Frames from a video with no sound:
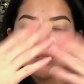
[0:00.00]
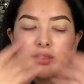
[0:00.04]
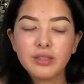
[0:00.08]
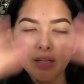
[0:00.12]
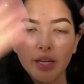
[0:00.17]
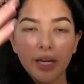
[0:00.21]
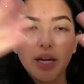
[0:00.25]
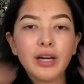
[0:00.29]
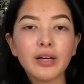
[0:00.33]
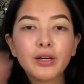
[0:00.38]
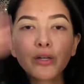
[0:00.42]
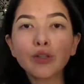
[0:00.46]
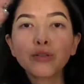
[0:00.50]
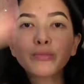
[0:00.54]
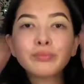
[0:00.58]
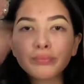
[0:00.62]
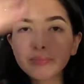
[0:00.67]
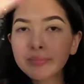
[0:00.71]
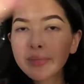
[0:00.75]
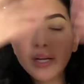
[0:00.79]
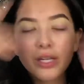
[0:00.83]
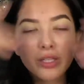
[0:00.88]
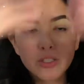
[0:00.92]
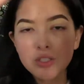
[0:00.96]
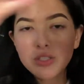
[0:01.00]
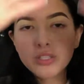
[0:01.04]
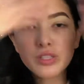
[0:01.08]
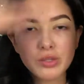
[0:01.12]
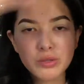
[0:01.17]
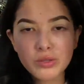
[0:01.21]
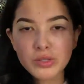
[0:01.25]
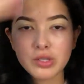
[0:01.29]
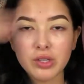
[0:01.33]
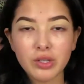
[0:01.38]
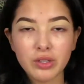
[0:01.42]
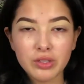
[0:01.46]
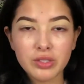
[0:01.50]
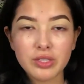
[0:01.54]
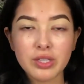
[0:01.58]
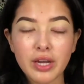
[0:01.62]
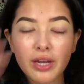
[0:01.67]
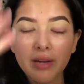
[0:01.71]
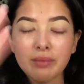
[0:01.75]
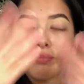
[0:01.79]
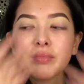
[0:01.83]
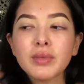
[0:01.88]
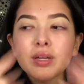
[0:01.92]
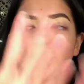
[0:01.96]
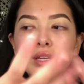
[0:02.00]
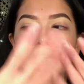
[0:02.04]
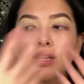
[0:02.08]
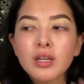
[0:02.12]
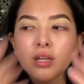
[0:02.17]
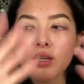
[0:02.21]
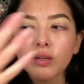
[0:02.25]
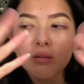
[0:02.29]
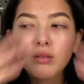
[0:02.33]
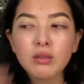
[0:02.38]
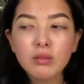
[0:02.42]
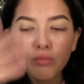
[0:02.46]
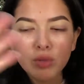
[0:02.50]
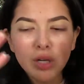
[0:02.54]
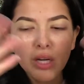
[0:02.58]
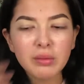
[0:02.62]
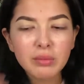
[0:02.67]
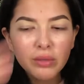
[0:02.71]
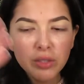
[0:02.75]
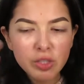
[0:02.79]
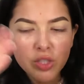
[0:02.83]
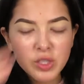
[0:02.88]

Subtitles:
now I just use it all the time. Probably